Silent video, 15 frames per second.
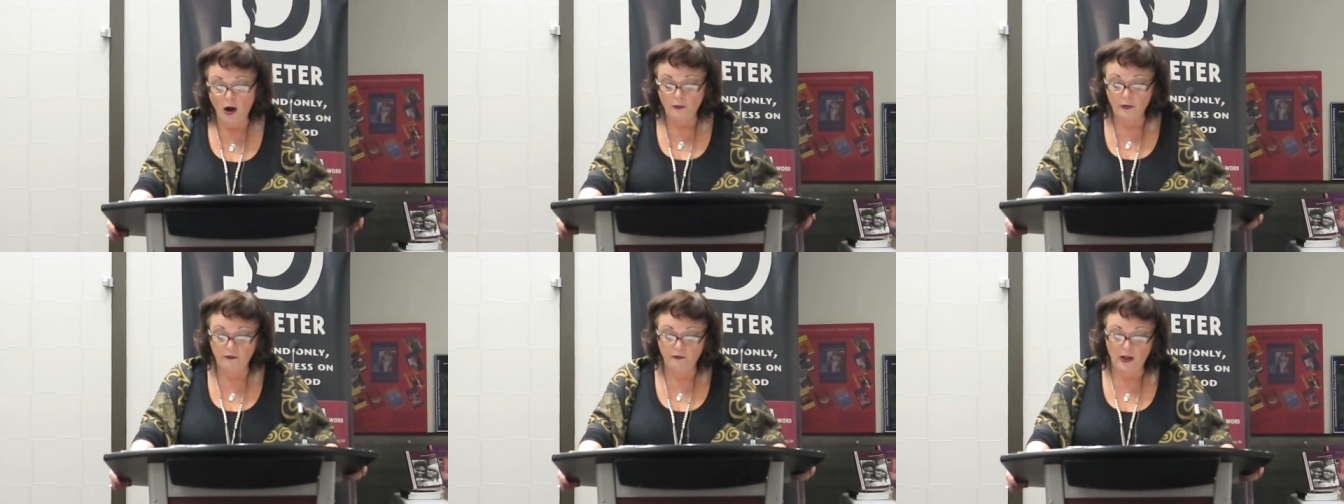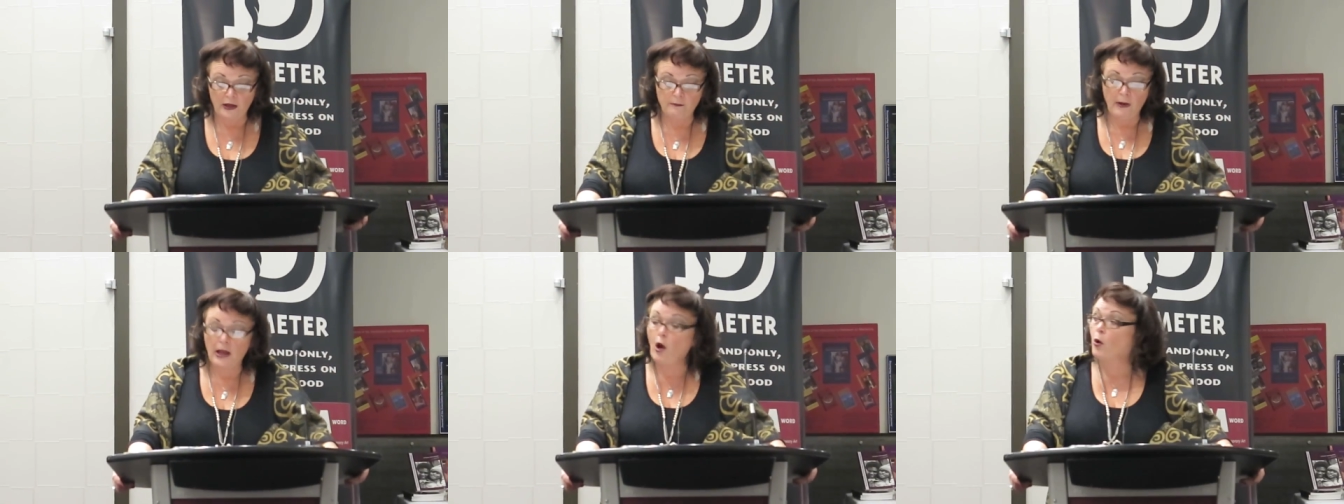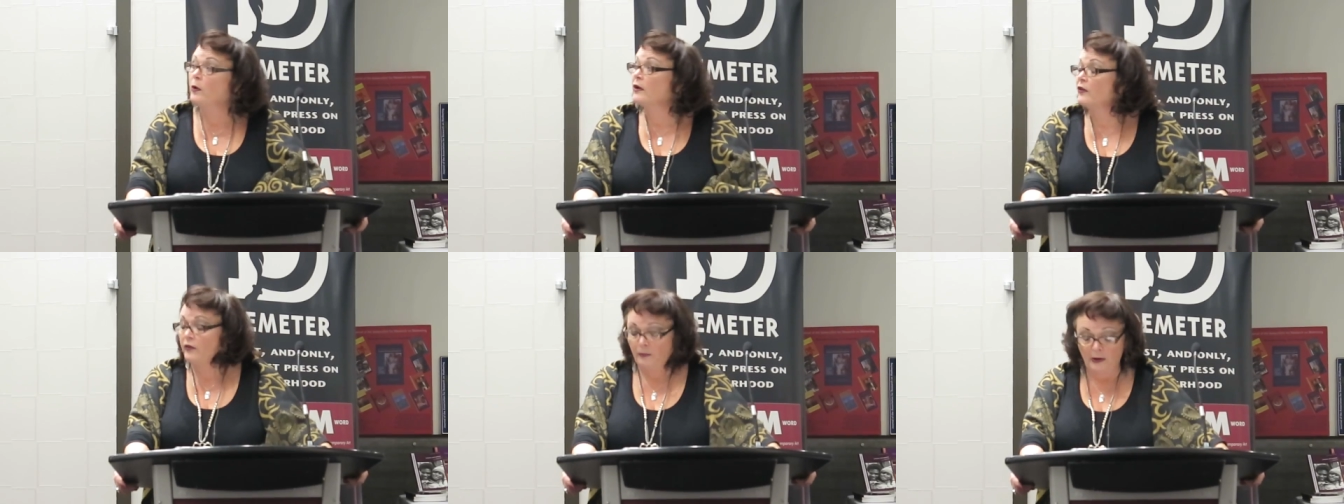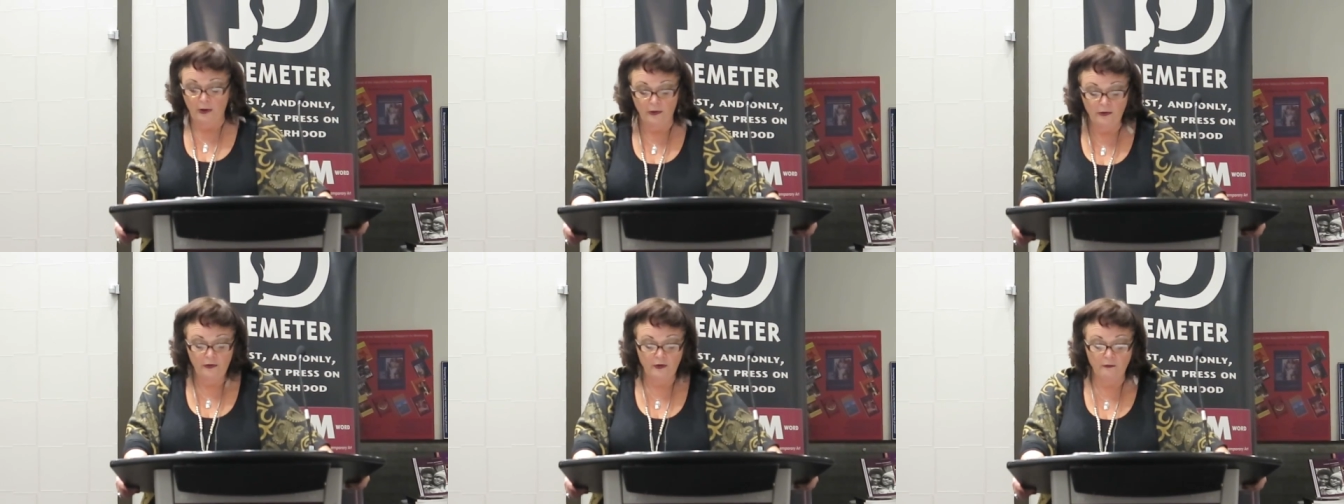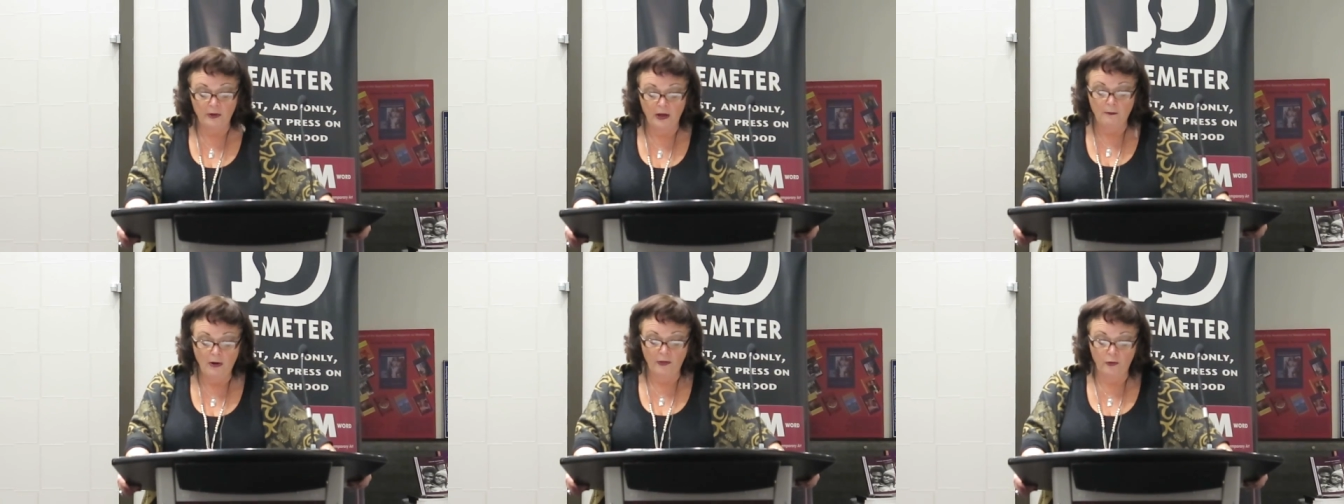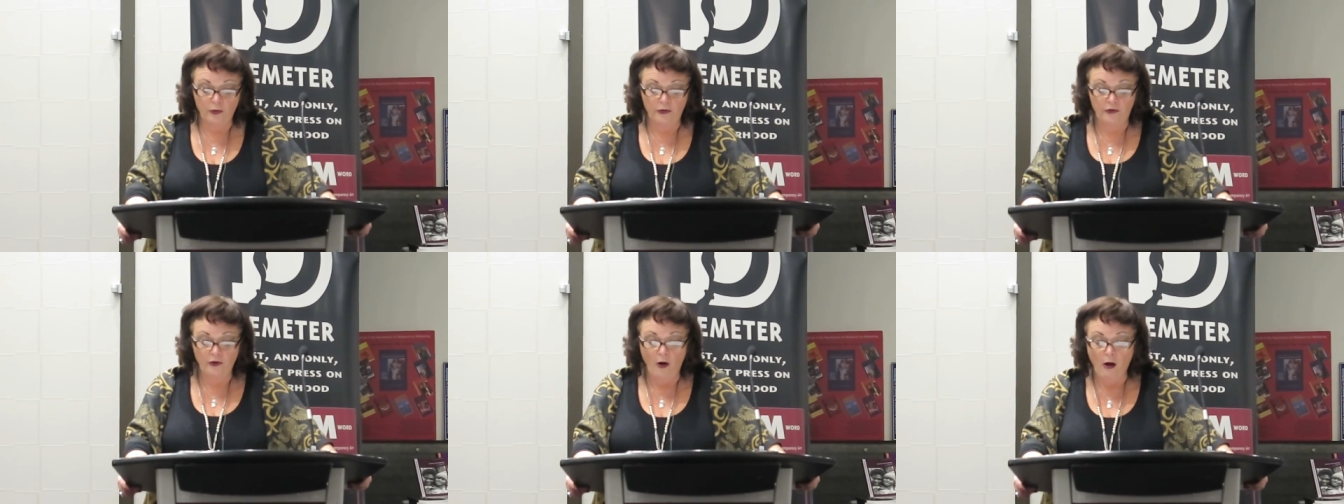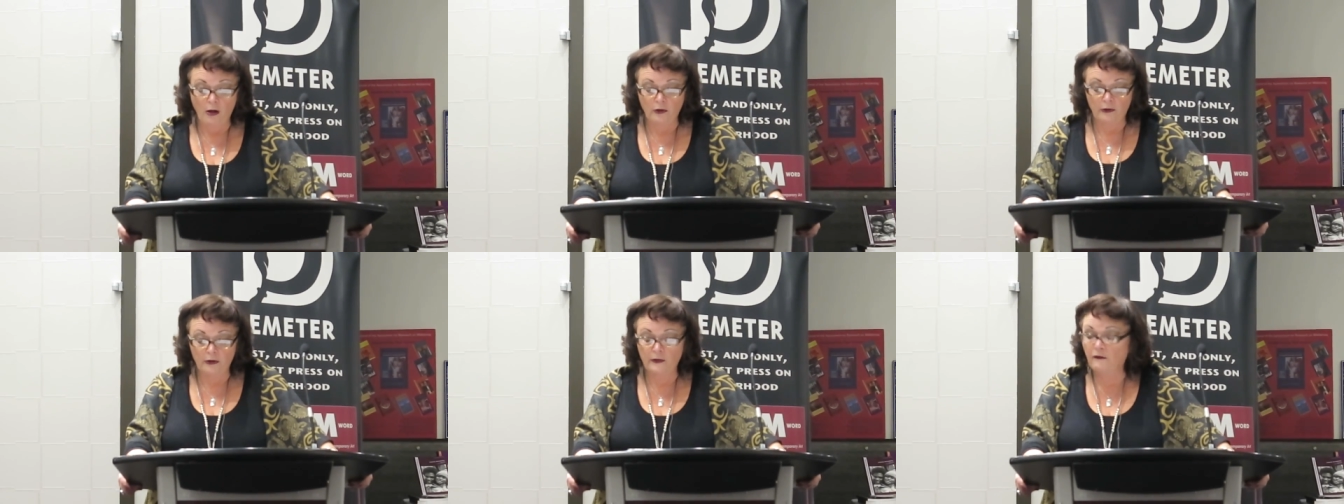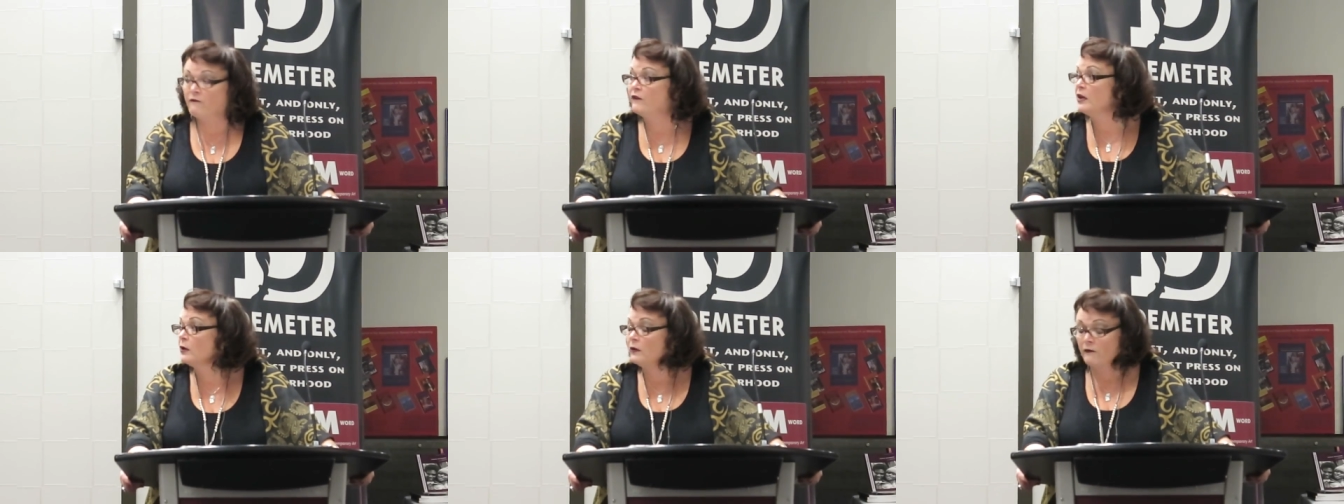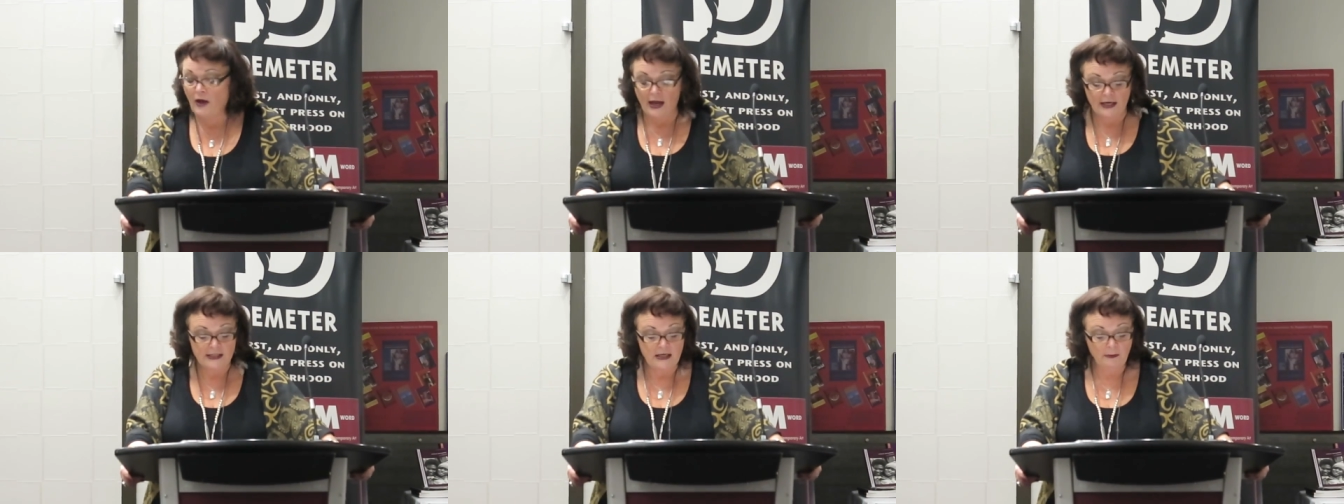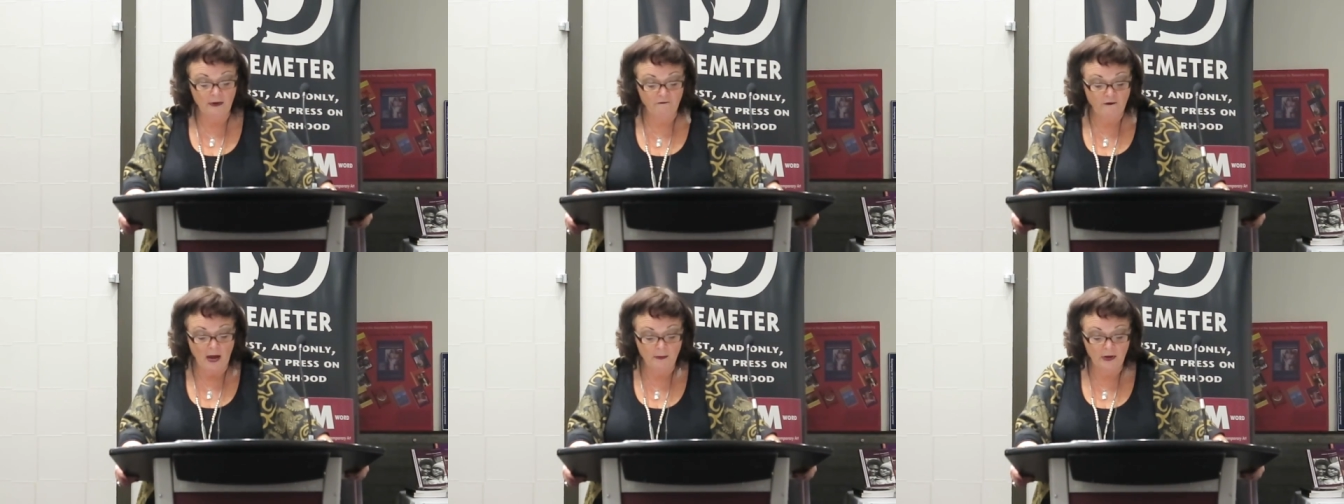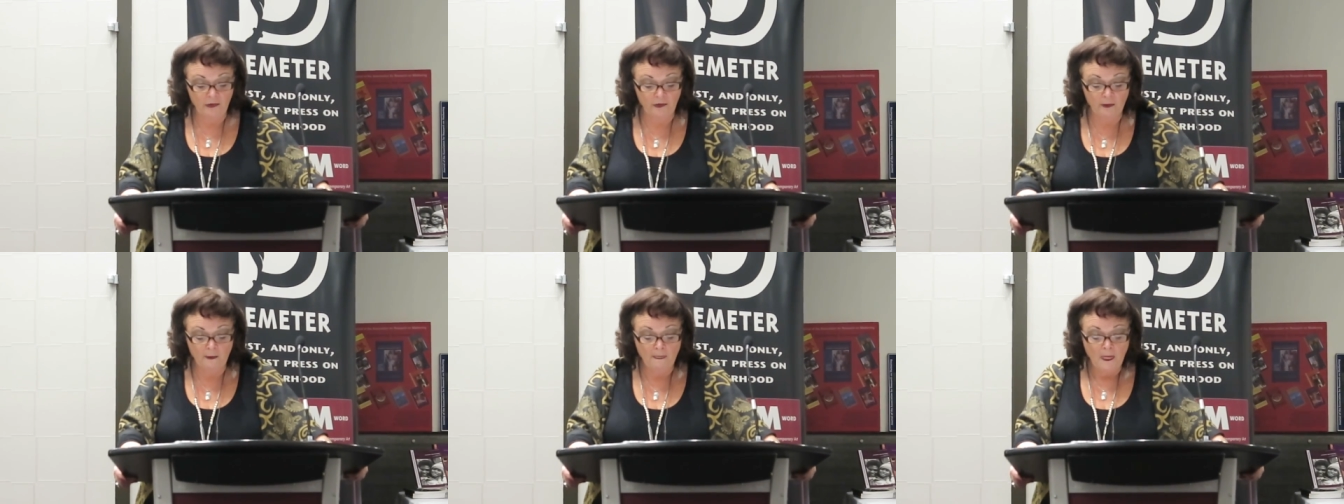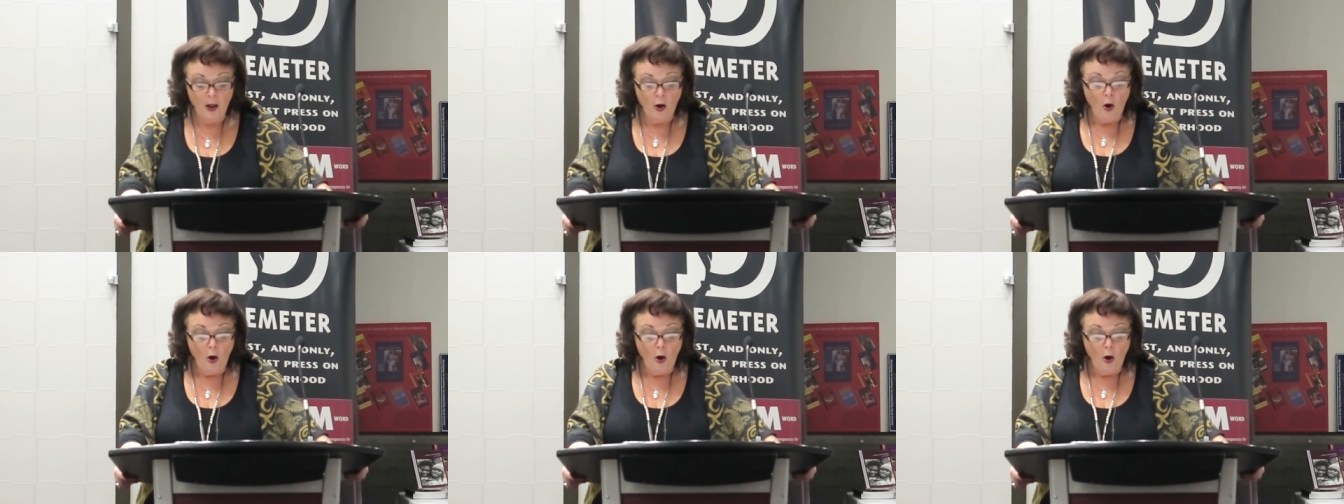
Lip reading: not reflect my own experience of being a motherhood scholar in the field of academic feminism,